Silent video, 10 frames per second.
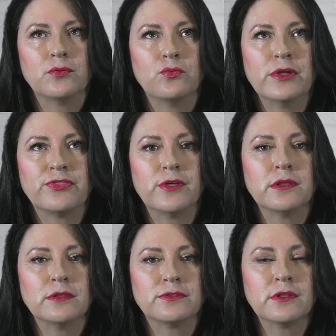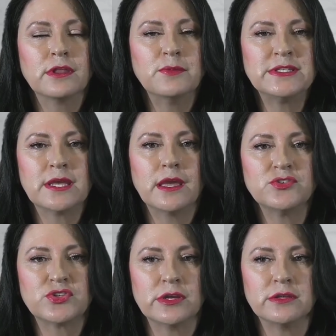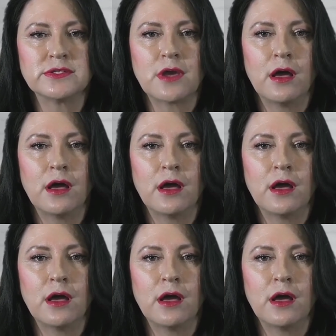with the limitations